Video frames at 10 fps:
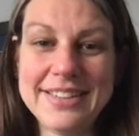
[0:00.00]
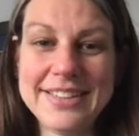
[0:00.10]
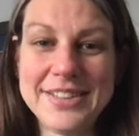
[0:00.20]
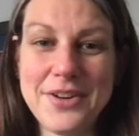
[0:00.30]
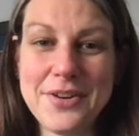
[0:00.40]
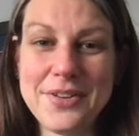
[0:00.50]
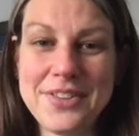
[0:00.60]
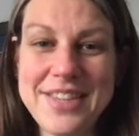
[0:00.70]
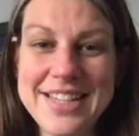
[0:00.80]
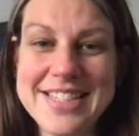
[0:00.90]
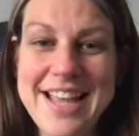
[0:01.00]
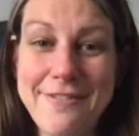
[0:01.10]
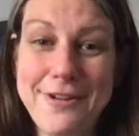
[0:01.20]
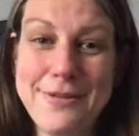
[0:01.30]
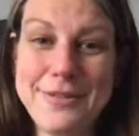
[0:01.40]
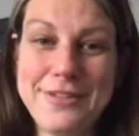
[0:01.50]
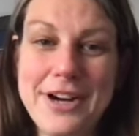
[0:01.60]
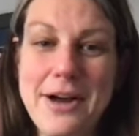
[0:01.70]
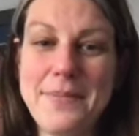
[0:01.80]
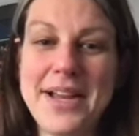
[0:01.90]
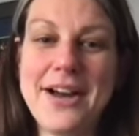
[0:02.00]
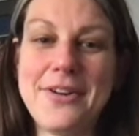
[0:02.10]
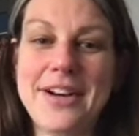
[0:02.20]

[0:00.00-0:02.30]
So thanks everyone for coming out.